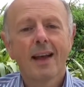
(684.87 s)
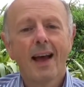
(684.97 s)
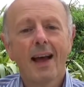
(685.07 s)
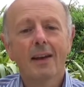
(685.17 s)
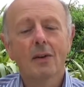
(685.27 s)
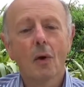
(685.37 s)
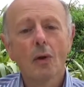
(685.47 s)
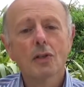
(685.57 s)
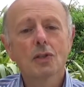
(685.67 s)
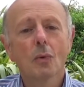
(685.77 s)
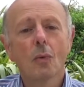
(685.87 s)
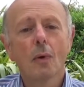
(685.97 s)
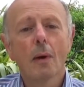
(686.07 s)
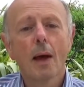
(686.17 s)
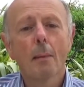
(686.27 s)
And also
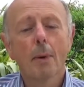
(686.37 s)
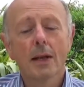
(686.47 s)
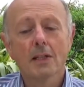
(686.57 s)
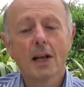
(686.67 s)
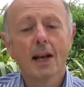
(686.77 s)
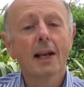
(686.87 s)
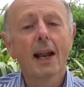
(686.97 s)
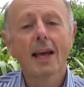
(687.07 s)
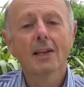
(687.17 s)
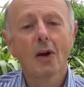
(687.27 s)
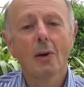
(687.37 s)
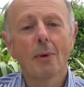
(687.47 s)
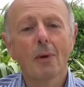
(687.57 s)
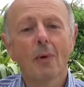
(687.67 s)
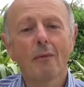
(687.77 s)
please click like down
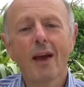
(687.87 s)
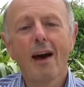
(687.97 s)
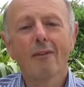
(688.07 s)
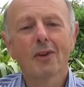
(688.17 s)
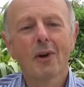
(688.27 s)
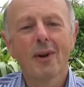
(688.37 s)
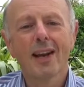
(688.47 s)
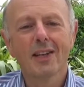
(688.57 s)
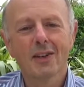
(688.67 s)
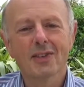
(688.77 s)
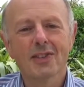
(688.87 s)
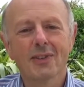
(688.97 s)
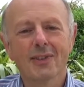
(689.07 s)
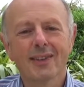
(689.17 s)
below if you haven't already done so.